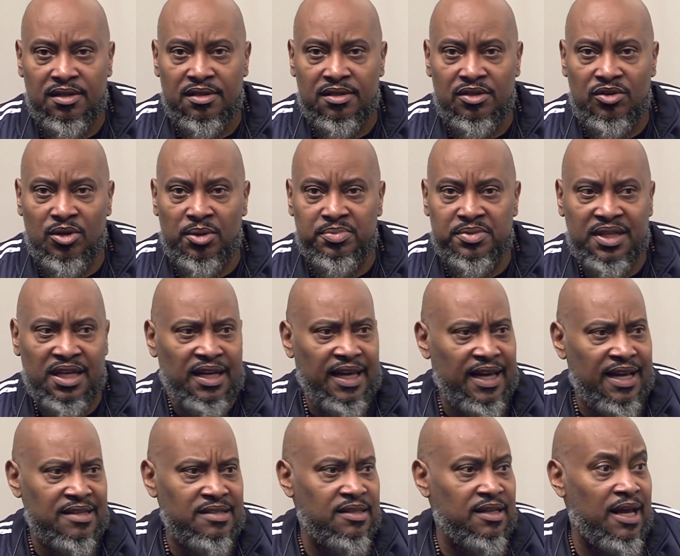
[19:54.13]
You know what I'm saying? Like I
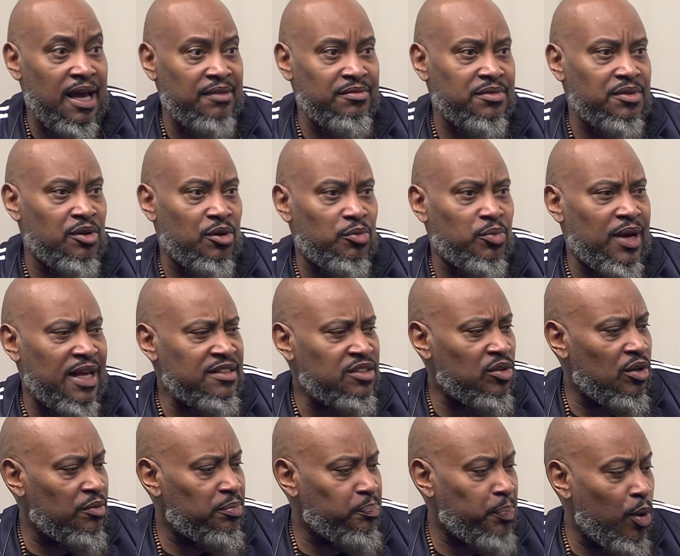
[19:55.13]
said, when I
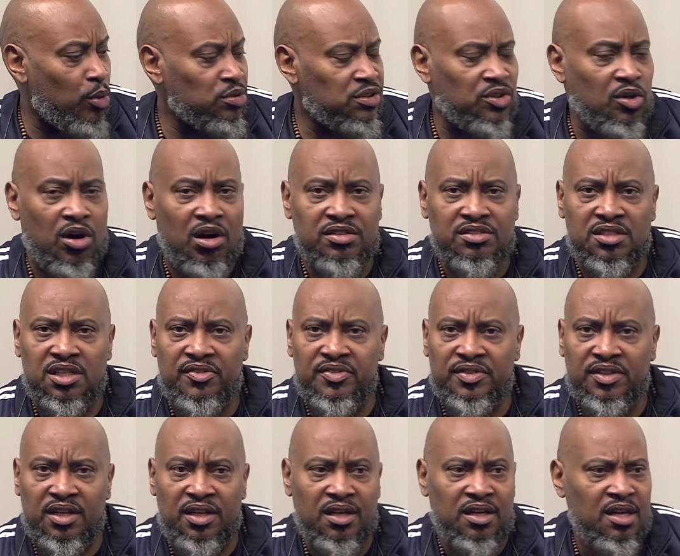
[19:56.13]
saw postcards and
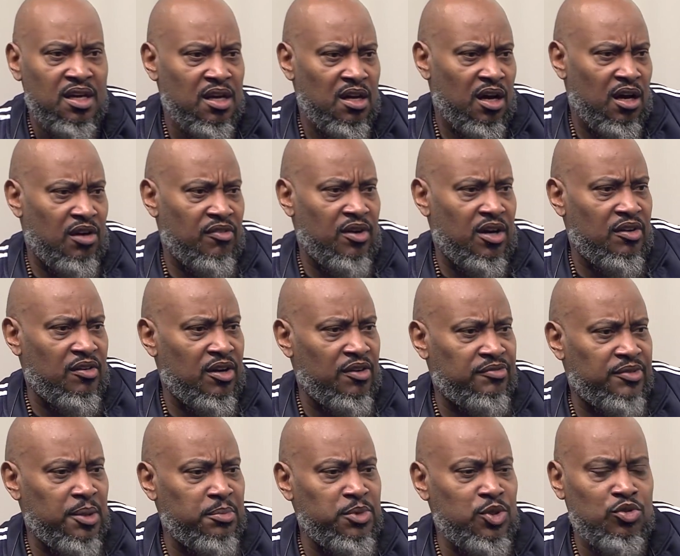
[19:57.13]
everything of
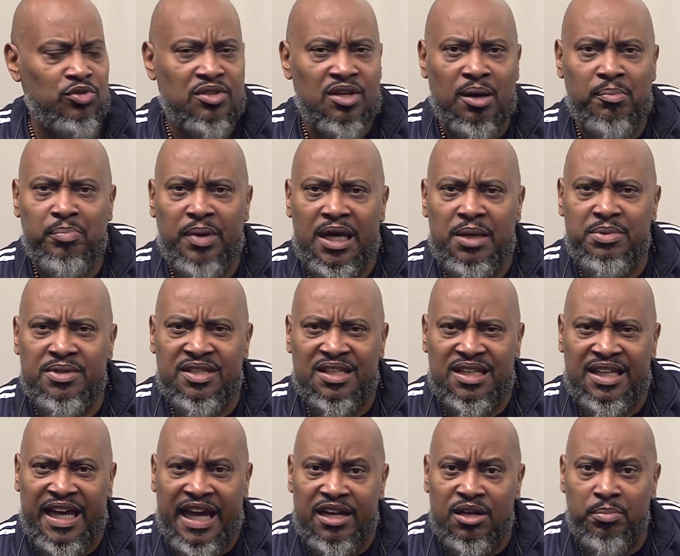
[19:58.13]
them using our babies as
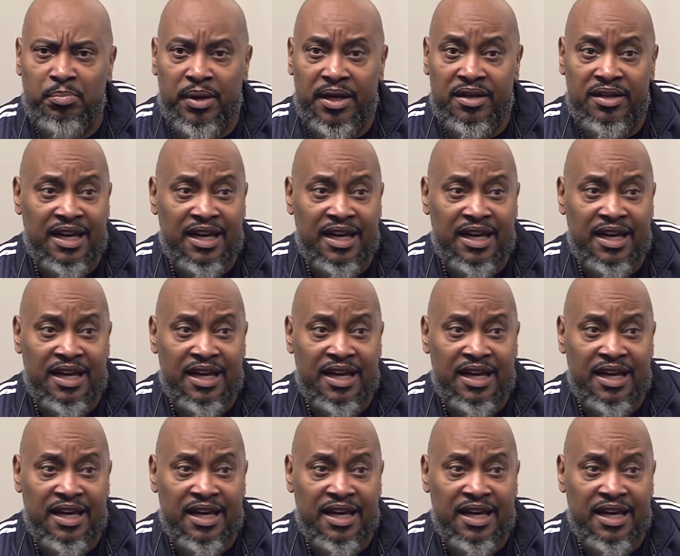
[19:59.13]
gator bait,